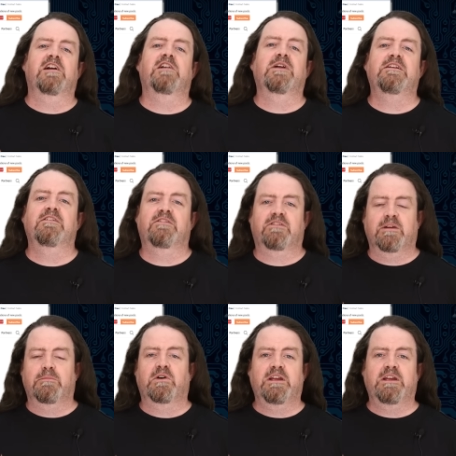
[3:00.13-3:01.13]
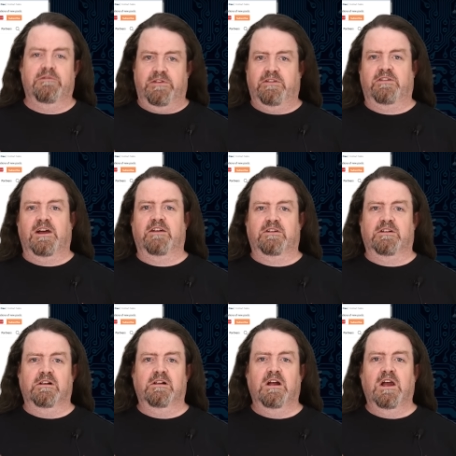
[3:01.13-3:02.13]
generated summary of this
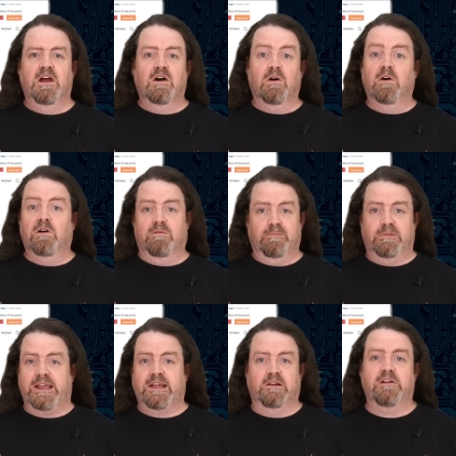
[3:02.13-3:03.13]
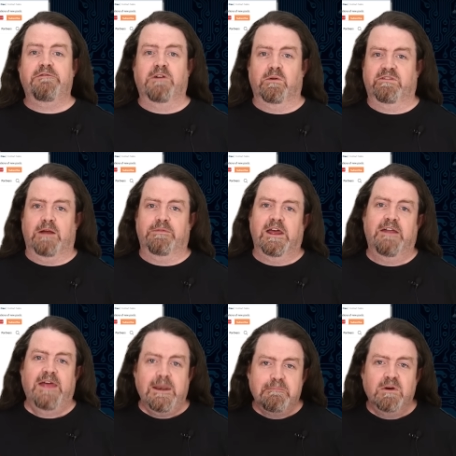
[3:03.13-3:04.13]
article. Or, like a lot of folks out there,
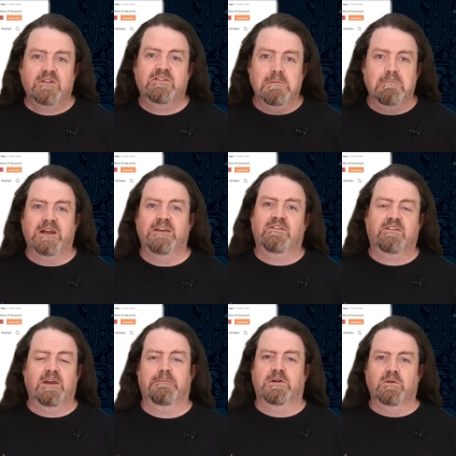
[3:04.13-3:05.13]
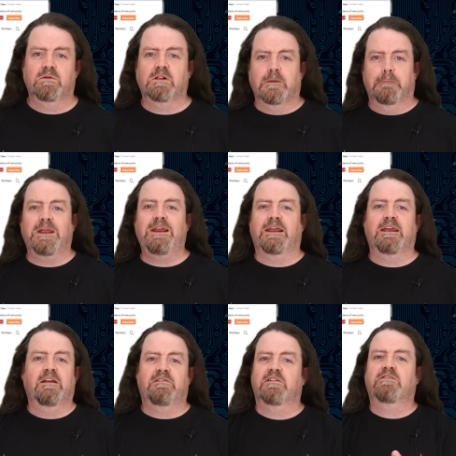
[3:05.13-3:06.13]
that person might skip Google
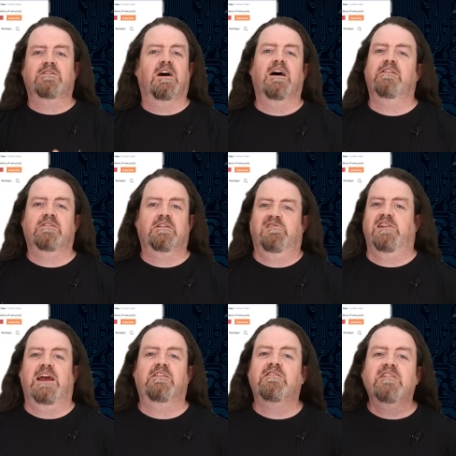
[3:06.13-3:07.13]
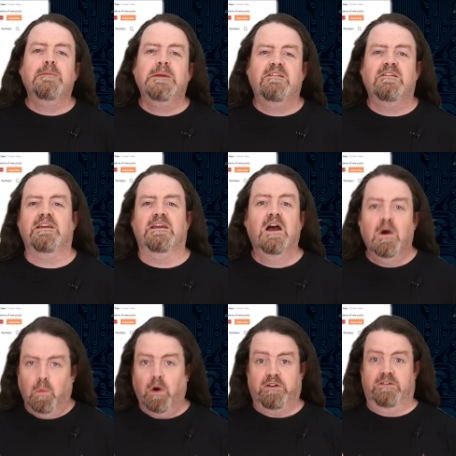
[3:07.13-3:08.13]
completely and just ask ChatGPT
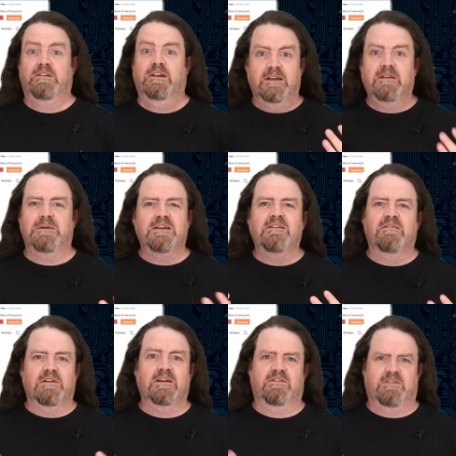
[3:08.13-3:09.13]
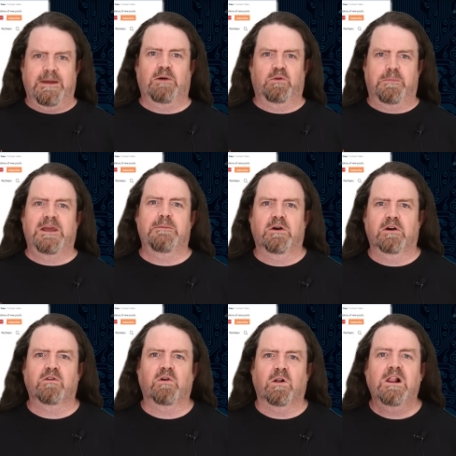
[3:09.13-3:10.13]
what Dylan Beattie thinks about pay per
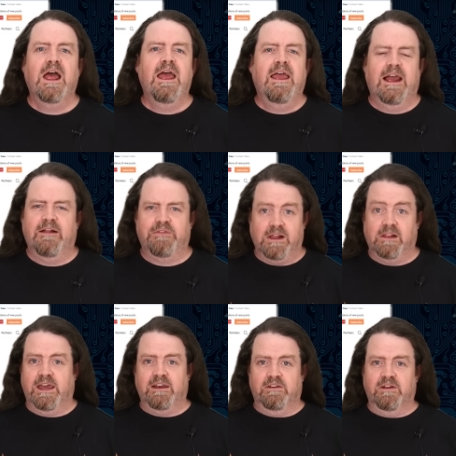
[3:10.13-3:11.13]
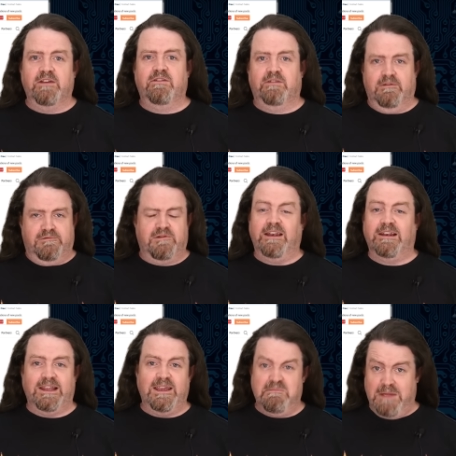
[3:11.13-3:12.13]
crawl, and they'll get a nice,
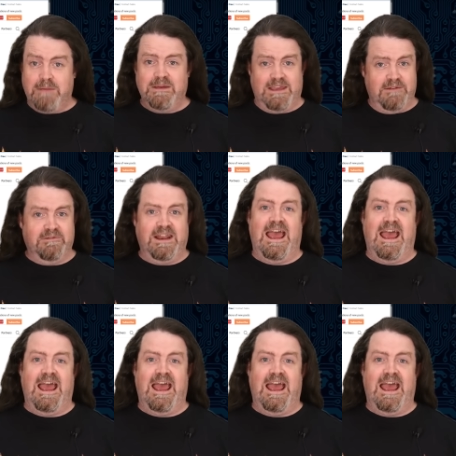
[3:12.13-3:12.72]
friendly, maybe even